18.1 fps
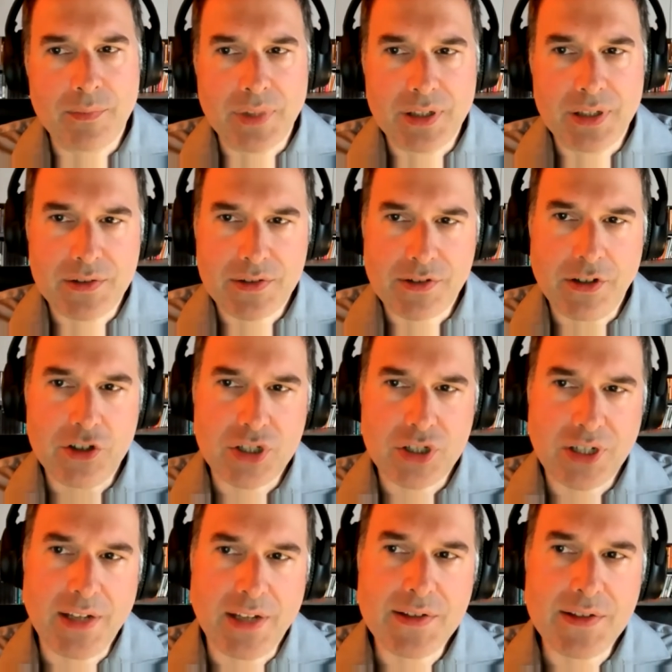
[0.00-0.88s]

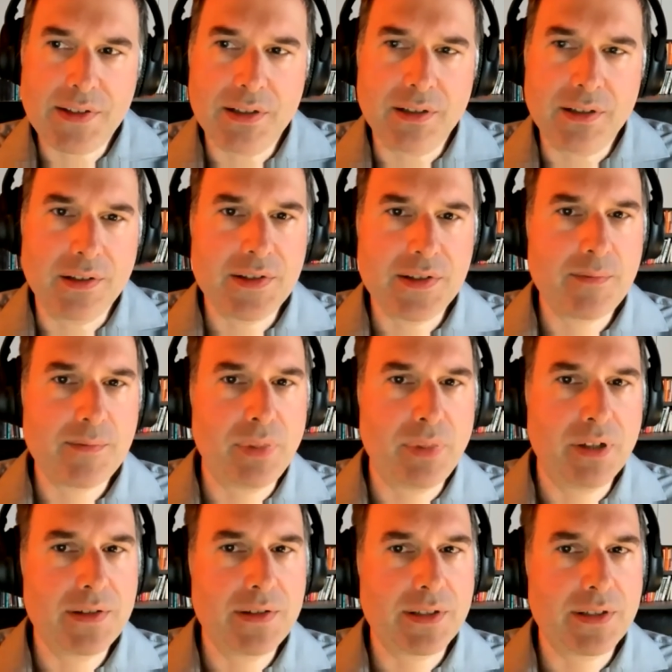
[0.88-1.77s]
such incidents,
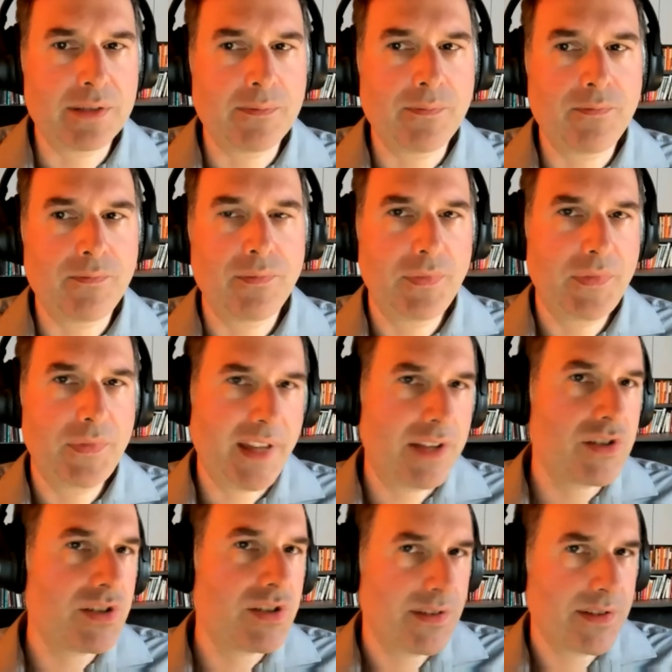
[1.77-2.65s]
but
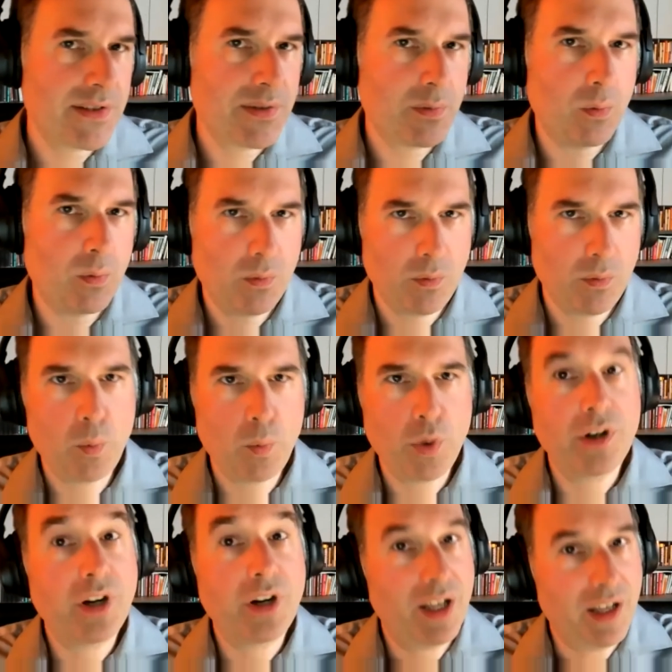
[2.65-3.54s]
tensions
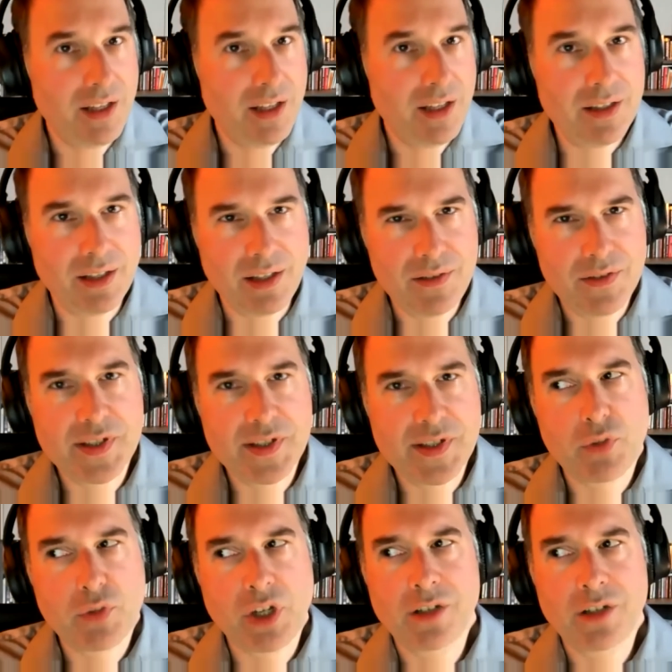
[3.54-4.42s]
were high in the
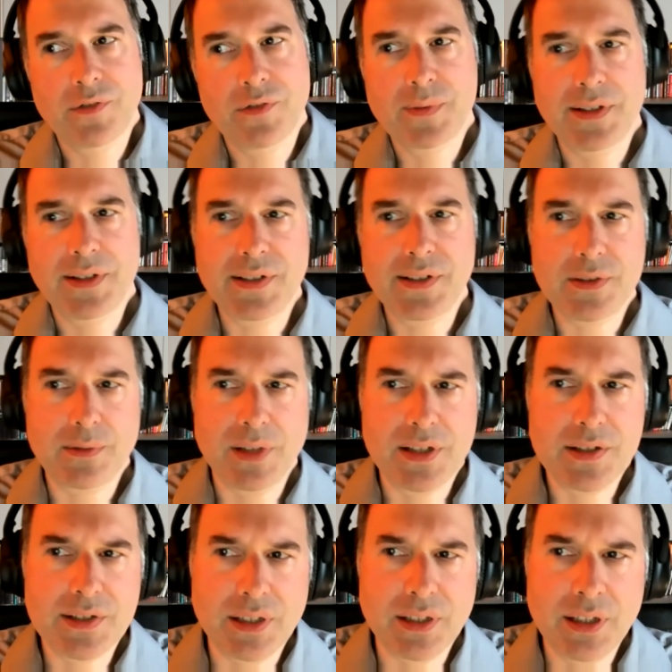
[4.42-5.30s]
spring of
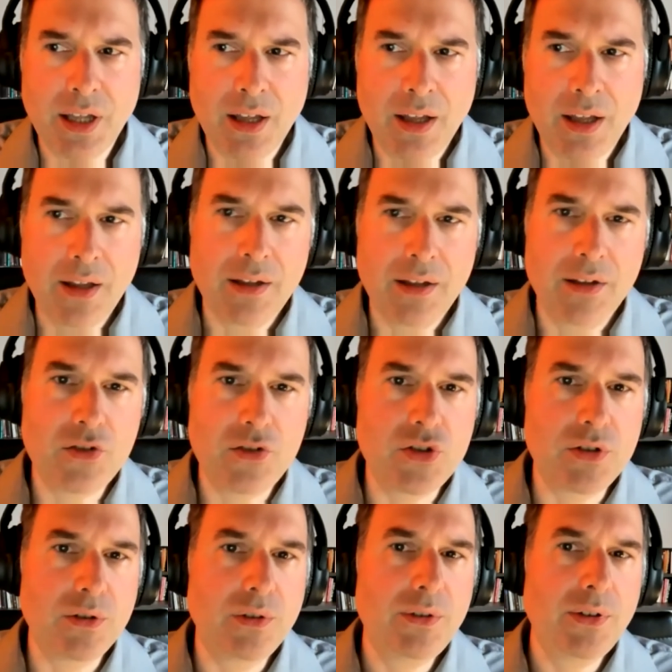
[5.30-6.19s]
2020
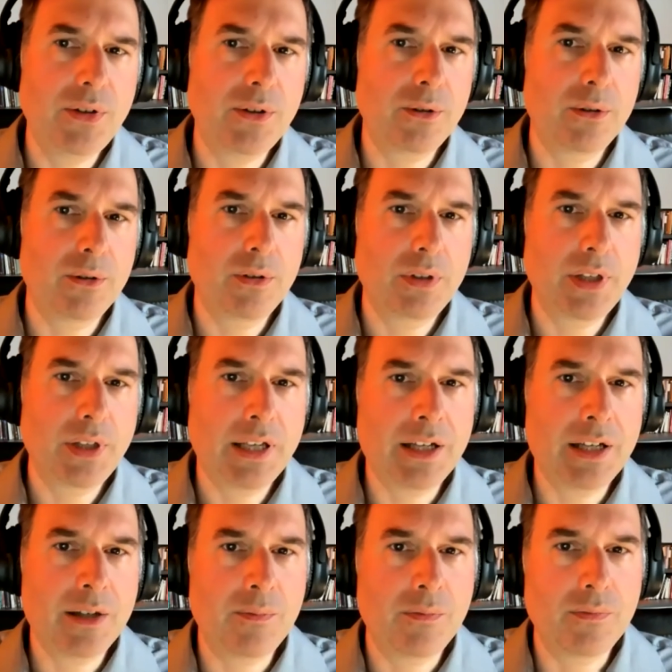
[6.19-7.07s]
due to
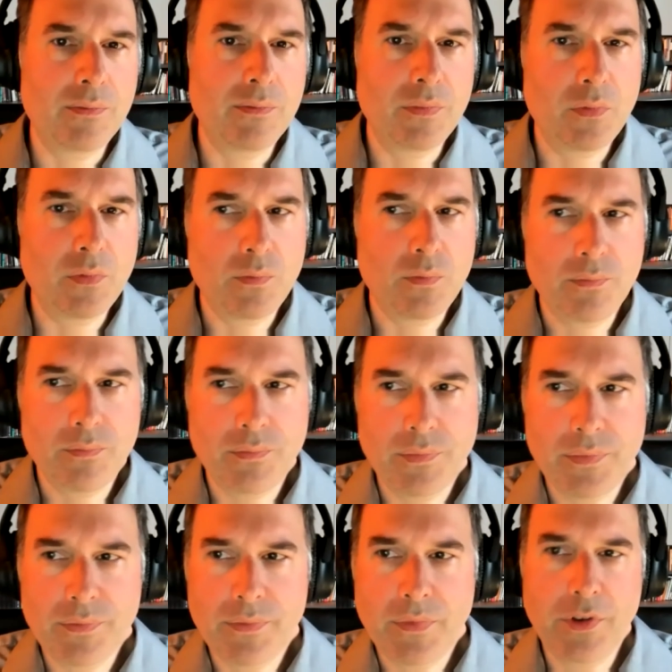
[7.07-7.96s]

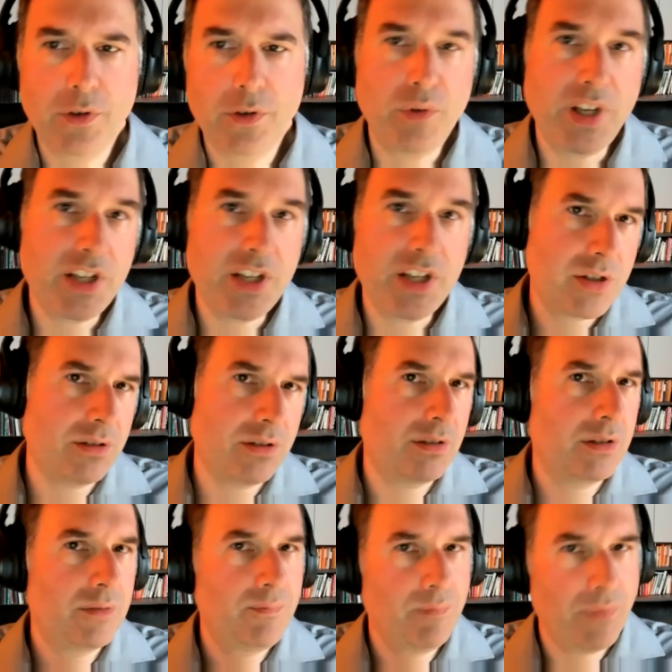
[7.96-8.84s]
the
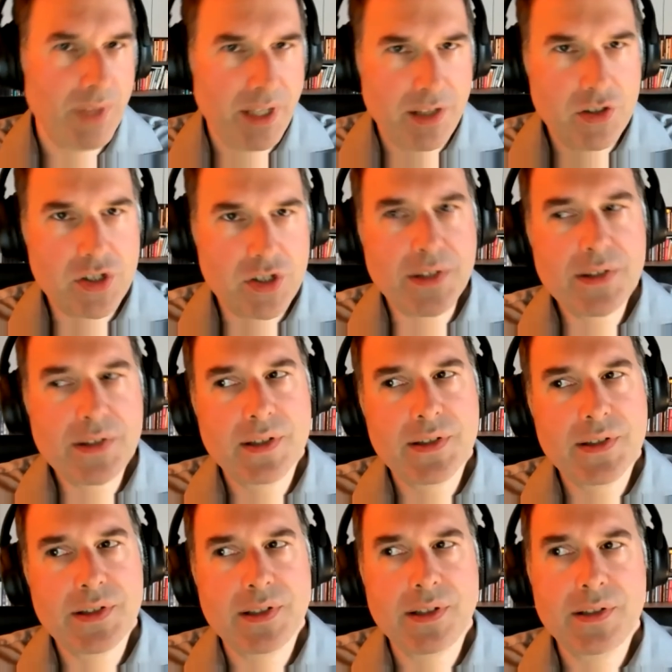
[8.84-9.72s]
racial
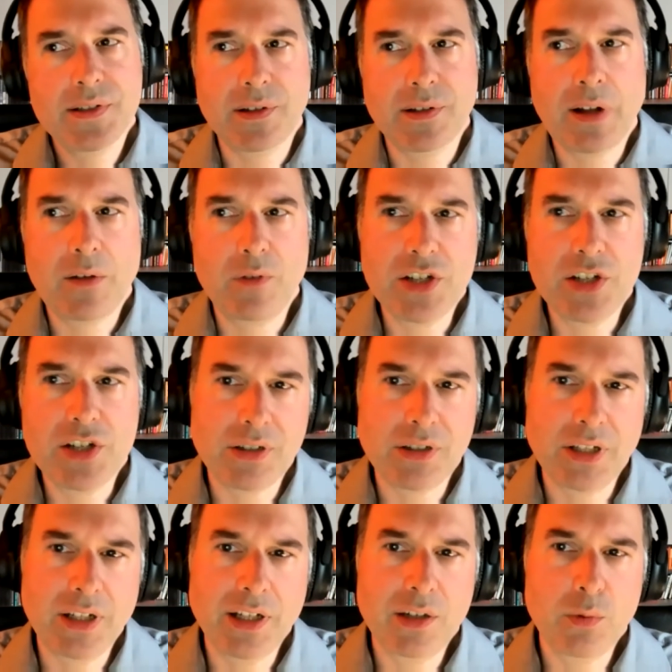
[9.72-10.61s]
injustices and
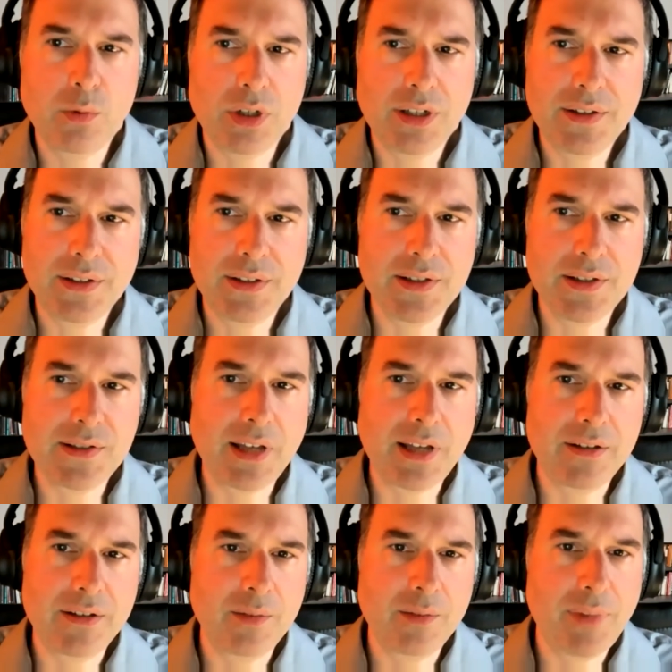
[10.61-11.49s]
racial inequalities
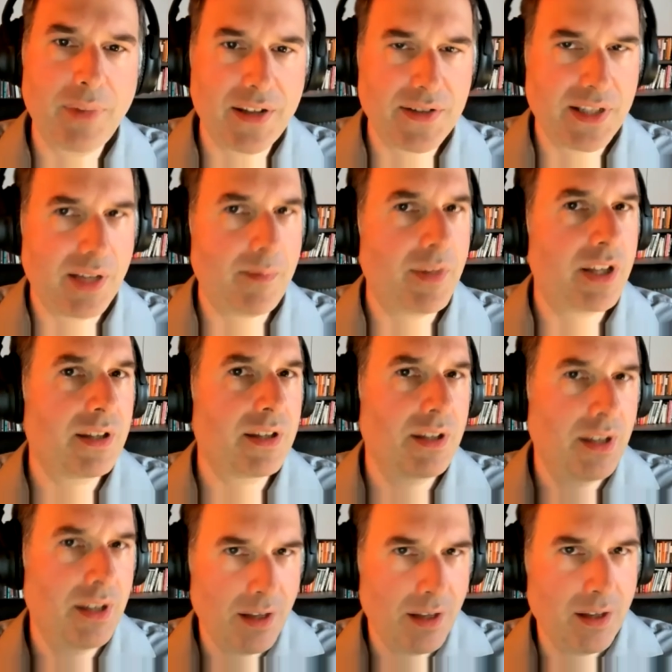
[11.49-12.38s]
that the pandemic
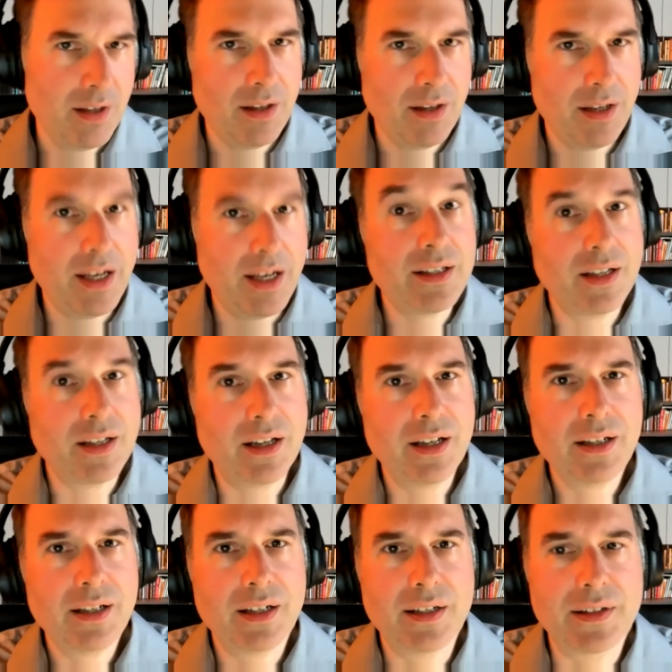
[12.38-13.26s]
had
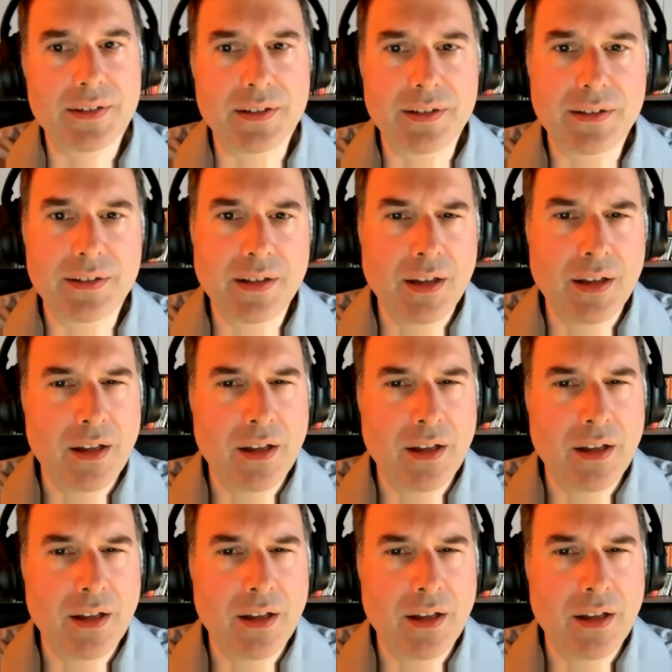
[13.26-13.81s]
highlighted.